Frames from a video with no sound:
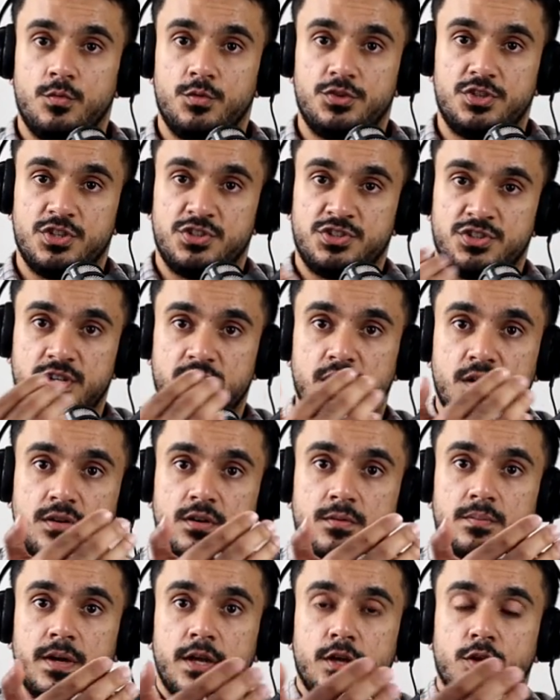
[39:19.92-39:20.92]
which is
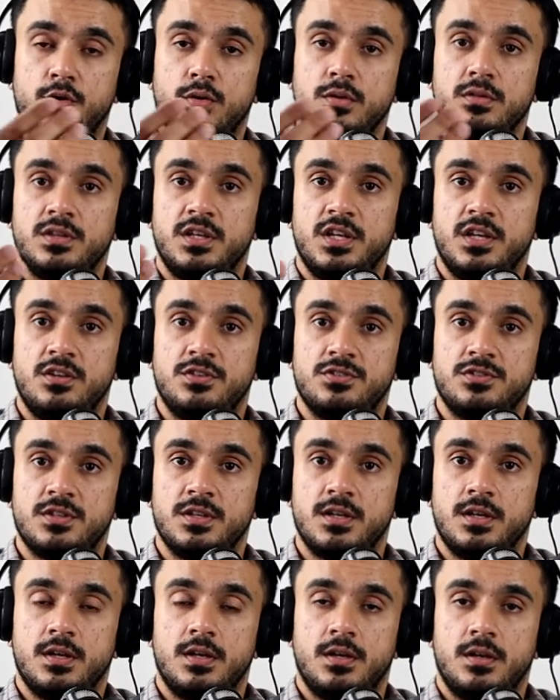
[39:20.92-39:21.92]
surrounded by all
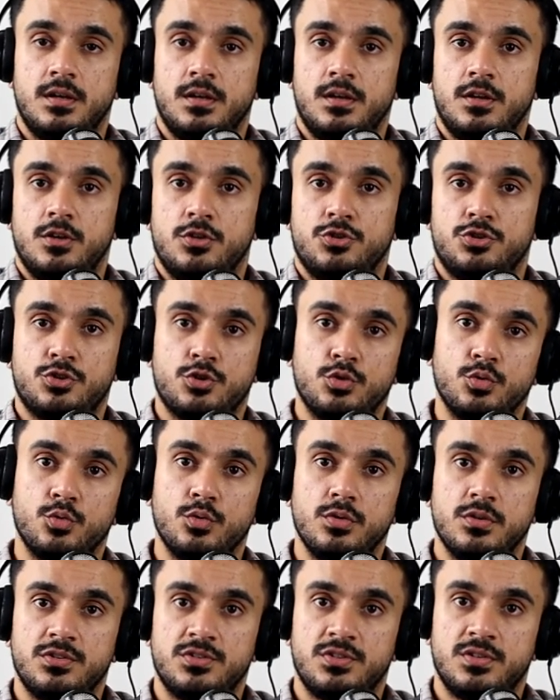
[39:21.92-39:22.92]
these
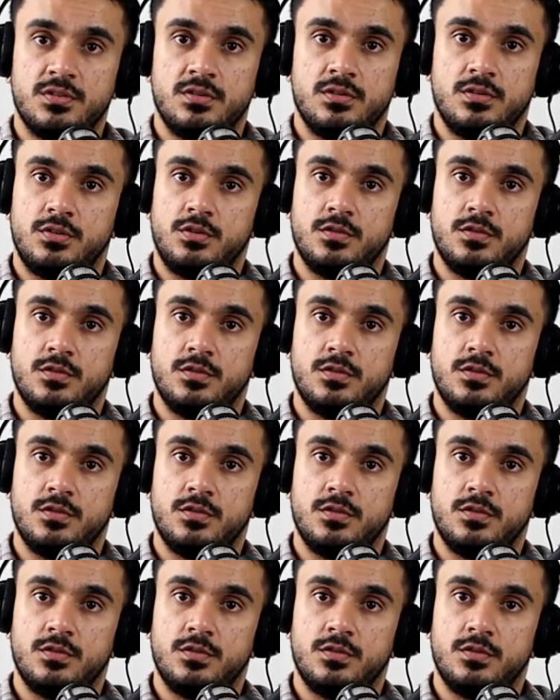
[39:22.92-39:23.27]
schools.